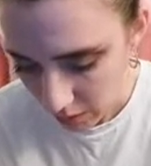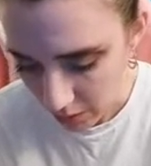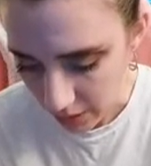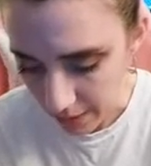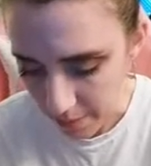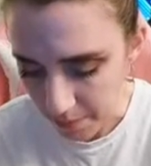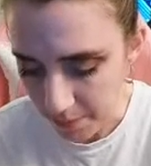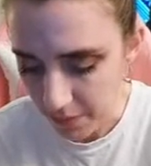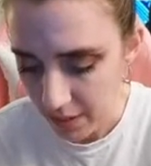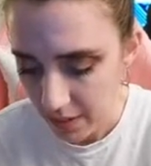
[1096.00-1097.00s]
Okay.
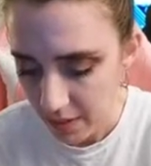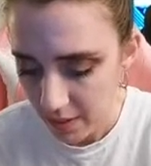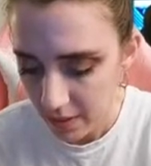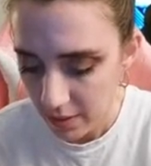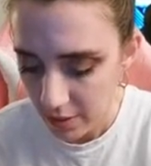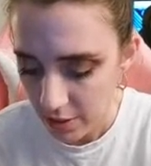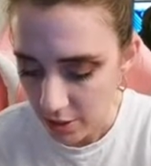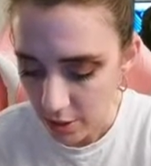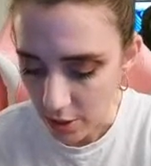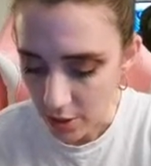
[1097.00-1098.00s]

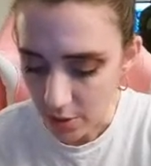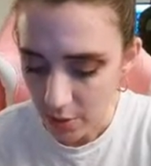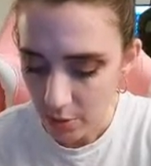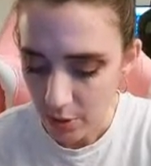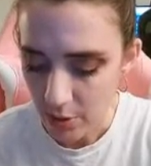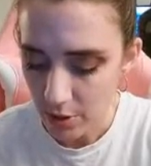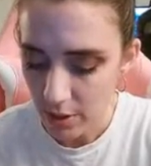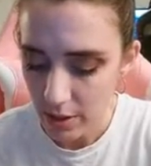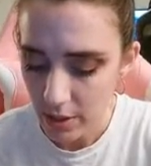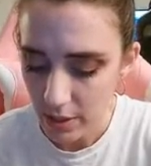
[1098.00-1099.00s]
So we're just
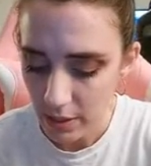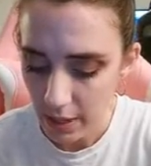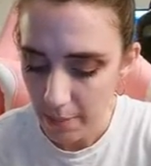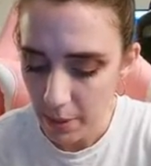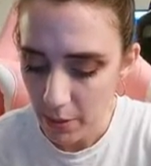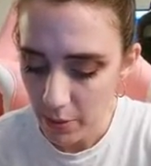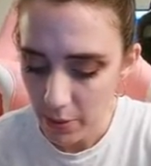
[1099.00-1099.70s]
gonna keep going